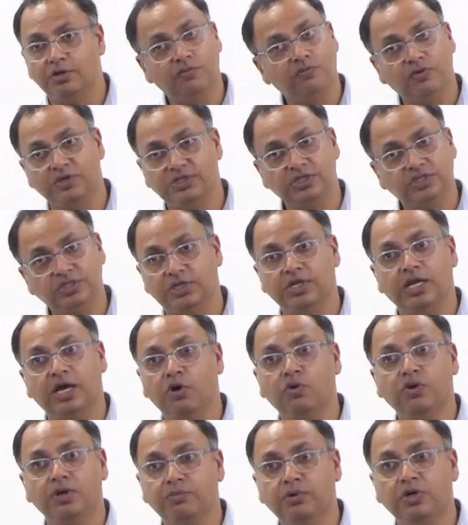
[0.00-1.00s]
which is
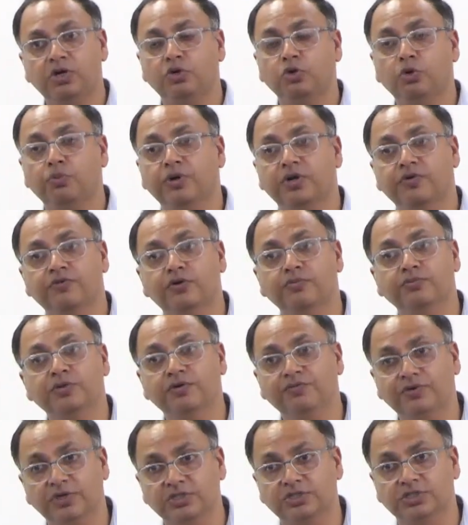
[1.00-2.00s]
now able to perform
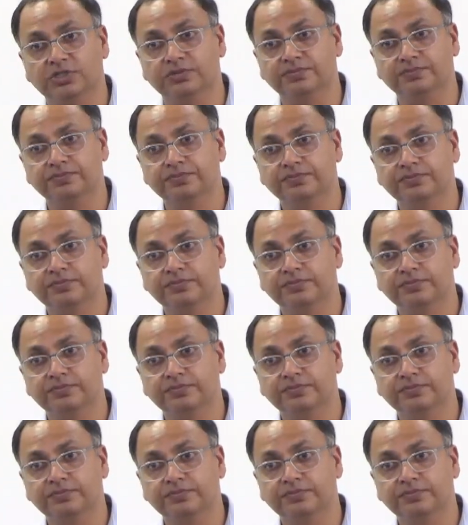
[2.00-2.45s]
the function.